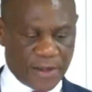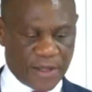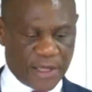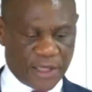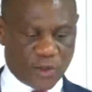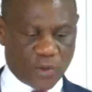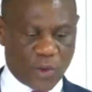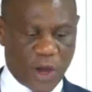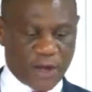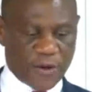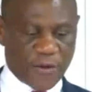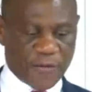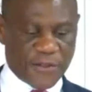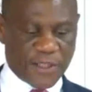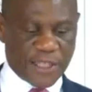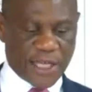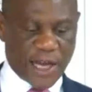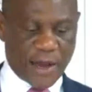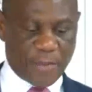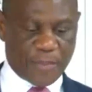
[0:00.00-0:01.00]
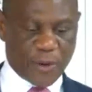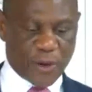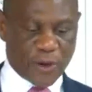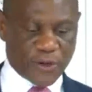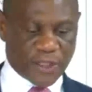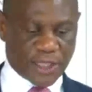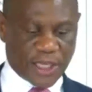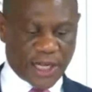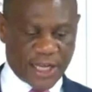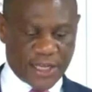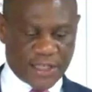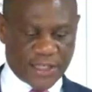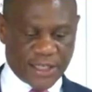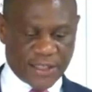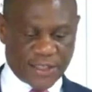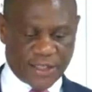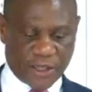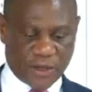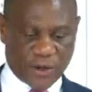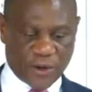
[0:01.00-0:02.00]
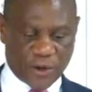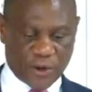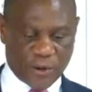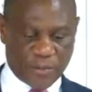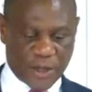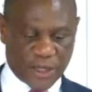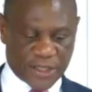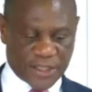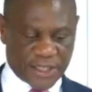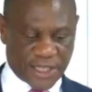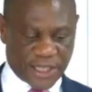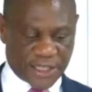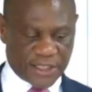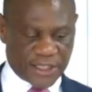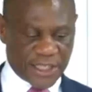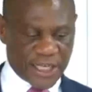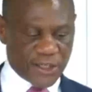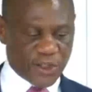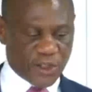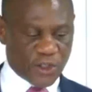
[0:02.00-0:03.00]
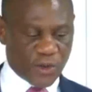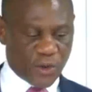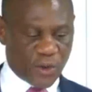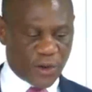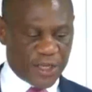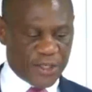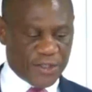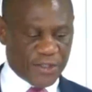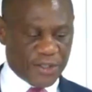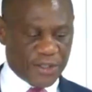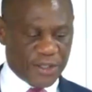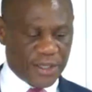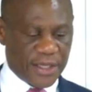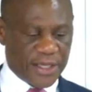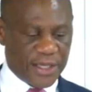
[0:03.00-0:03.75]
As one of Singapore's greatest economic success stories,